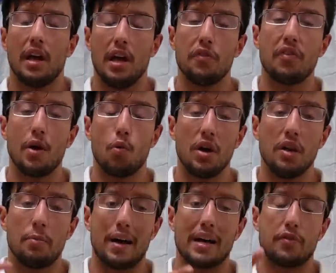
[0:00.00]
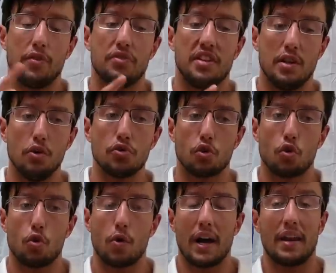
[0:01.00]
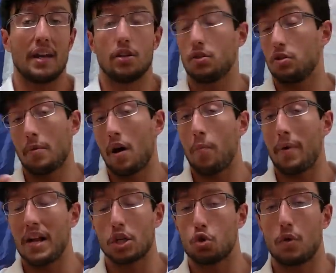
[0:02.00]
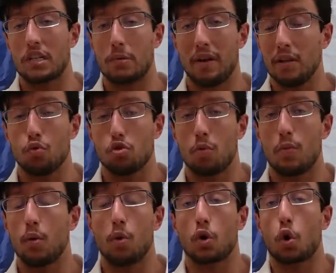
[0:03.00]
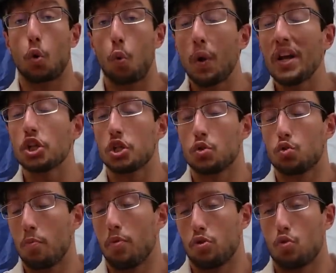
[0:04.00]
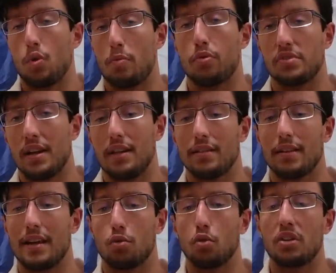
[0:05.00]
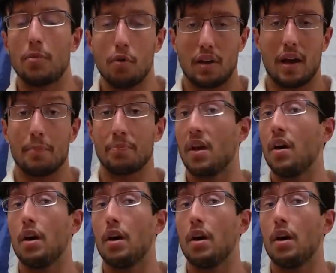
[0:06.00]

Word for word: if I went back 50 years ago and I somehow managed to explain to someone what cringe is supposed to represent, and I told them, okay,